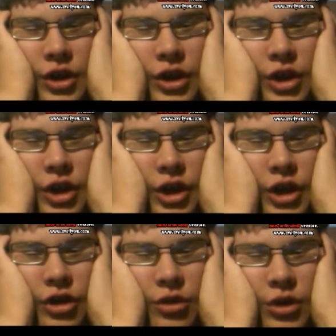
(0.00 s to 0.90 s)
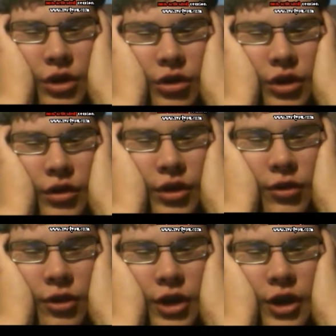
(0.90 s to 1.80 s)
And in case you're wondering, I
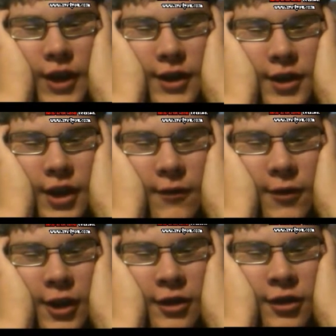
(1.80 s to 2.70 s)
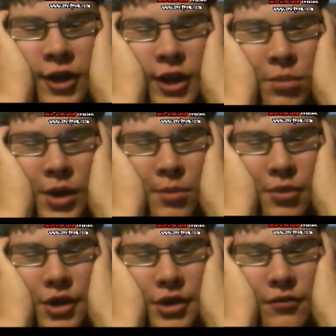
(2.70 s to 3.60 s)
recorded all that stuff for yesterday in
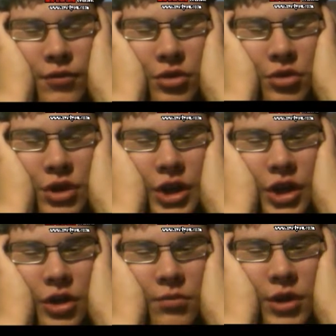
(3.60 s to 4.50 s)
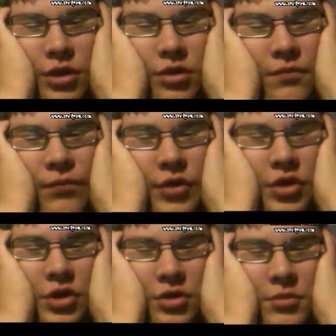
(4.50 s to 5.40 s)
preparation for today, but this
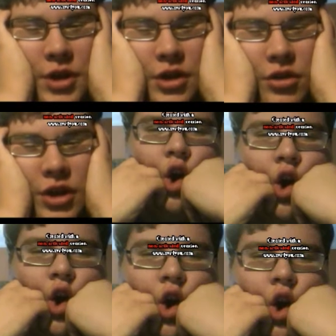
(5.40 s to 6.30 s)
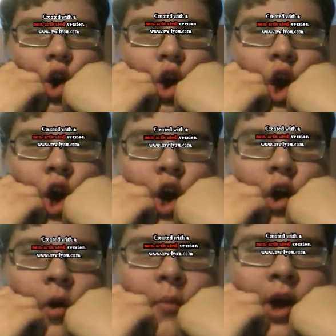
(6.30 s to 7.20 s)
is just some adding stuff. And
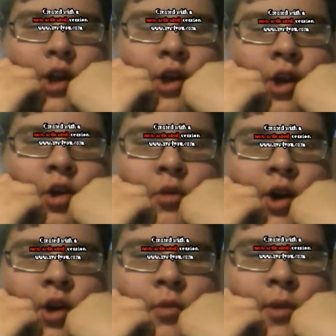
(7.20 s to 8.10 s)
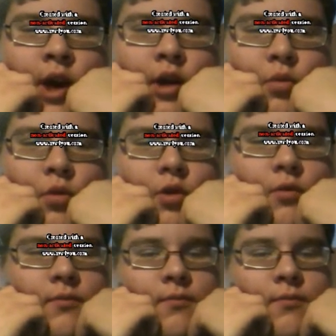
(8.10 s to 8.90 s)
no, I'm not telling you my new password.